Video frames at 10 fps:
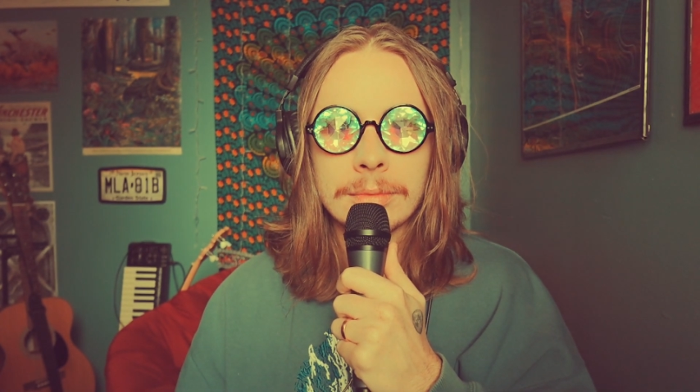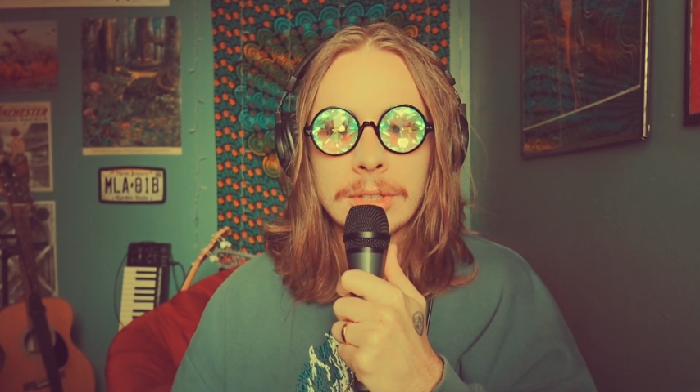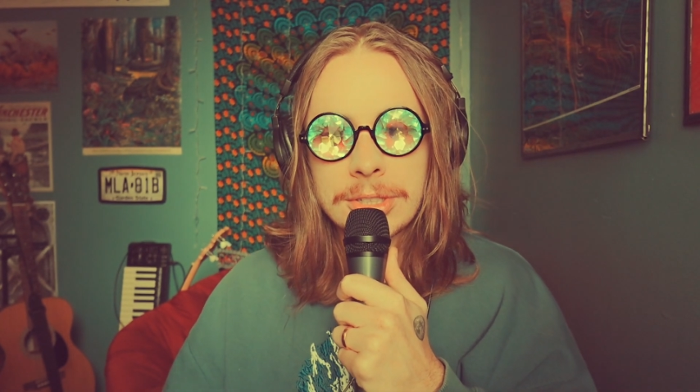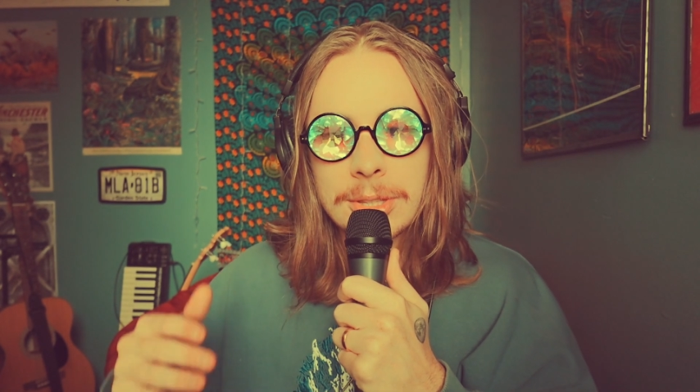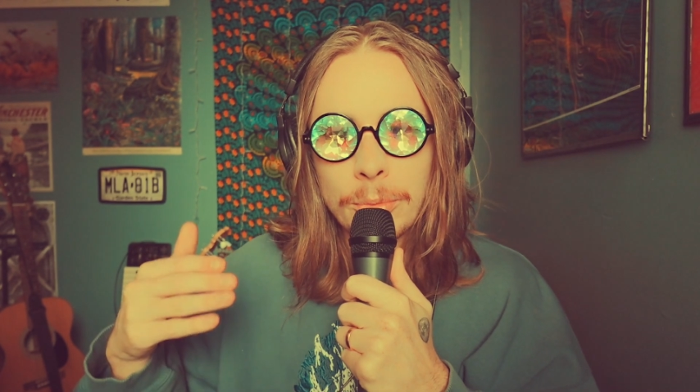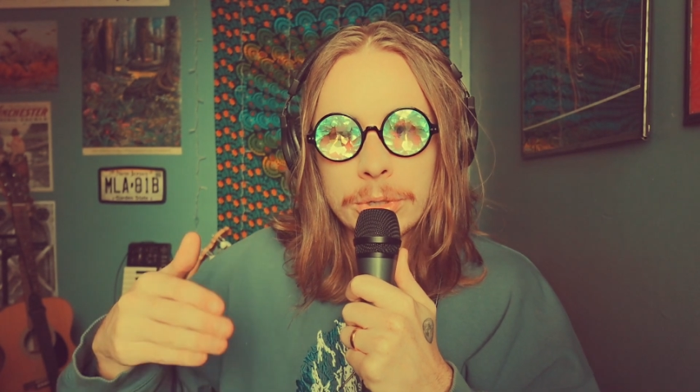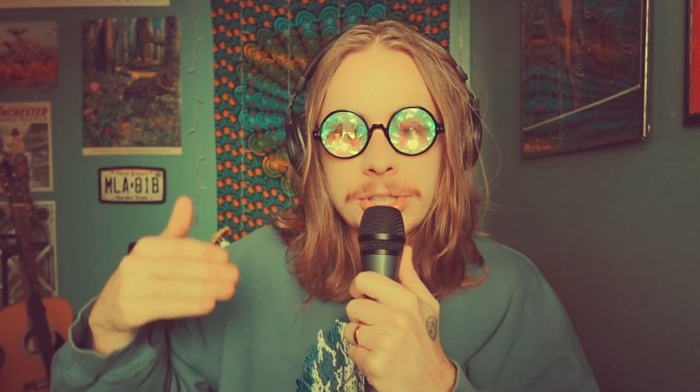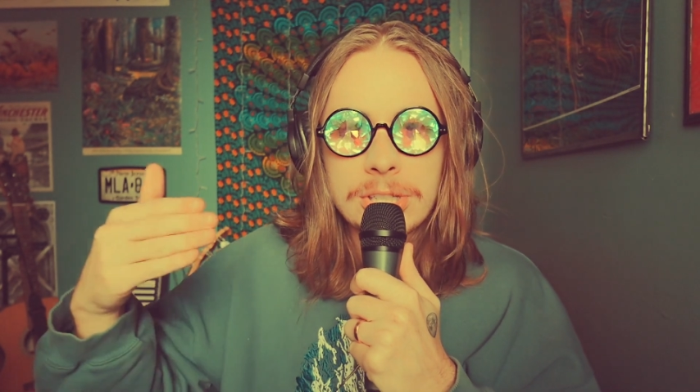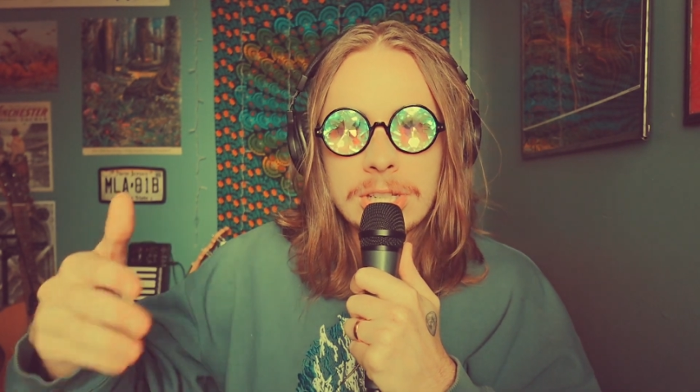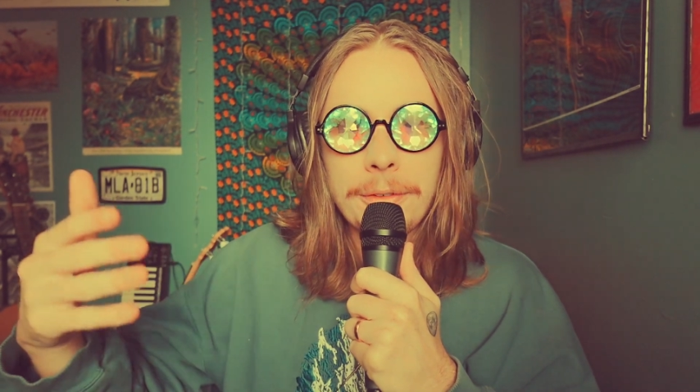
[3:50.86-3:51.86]
Does the more
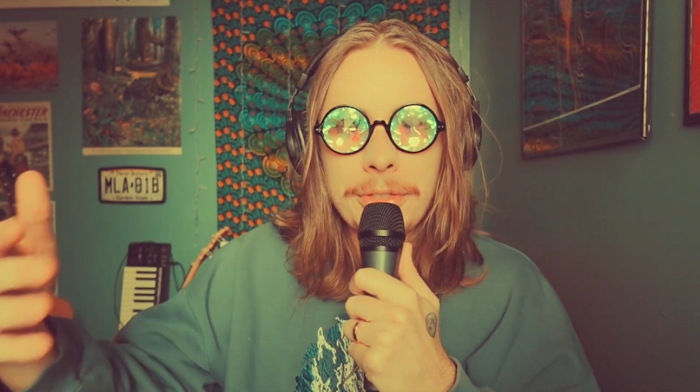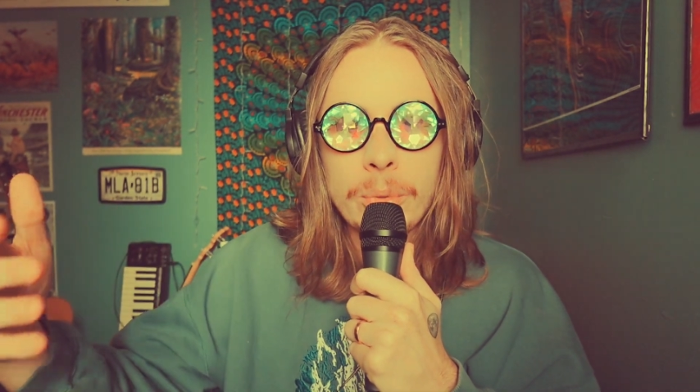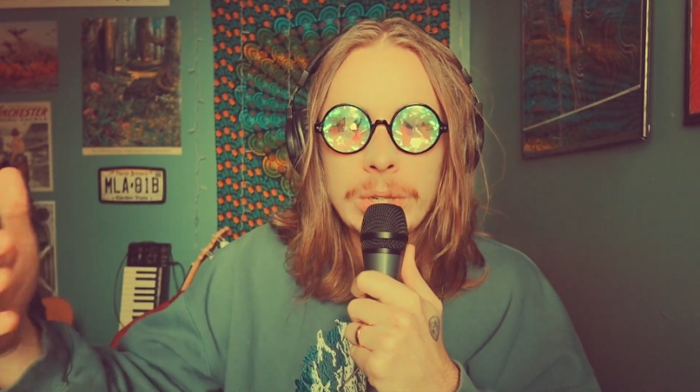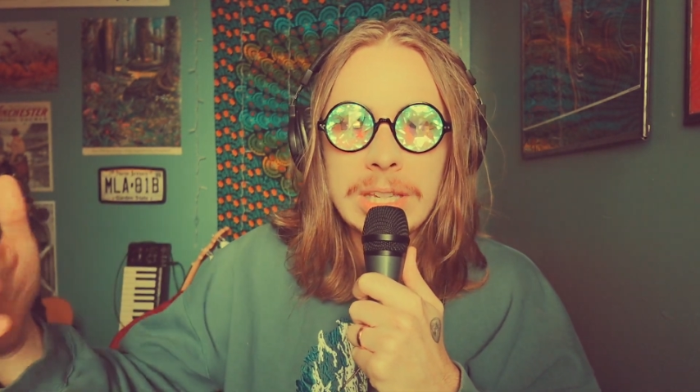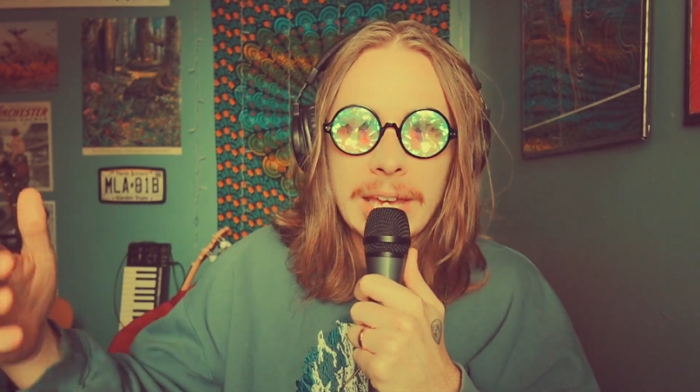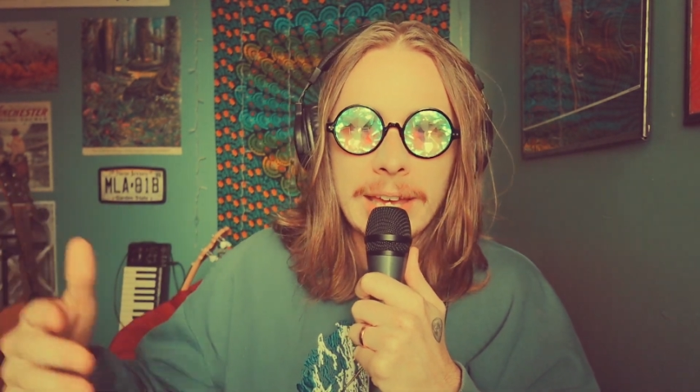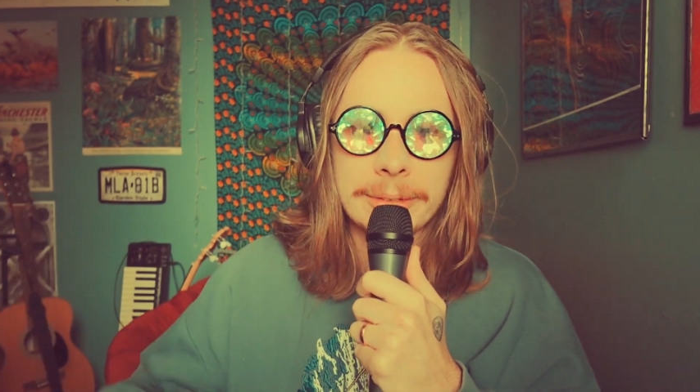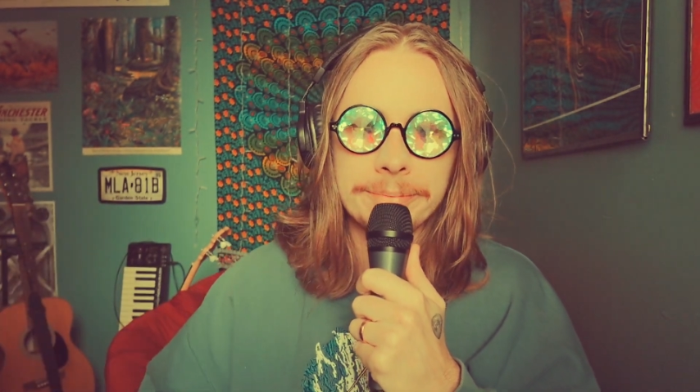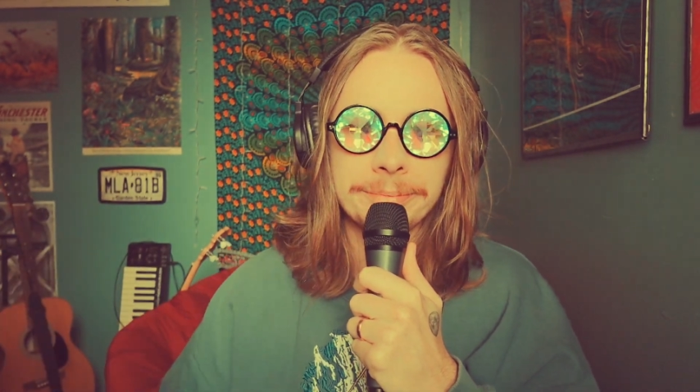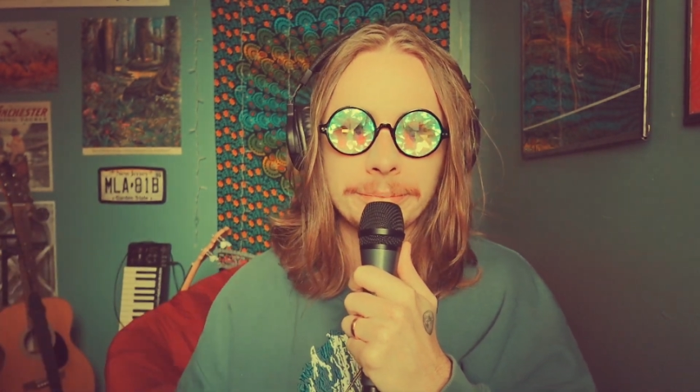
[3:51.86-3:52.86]
stuff that we get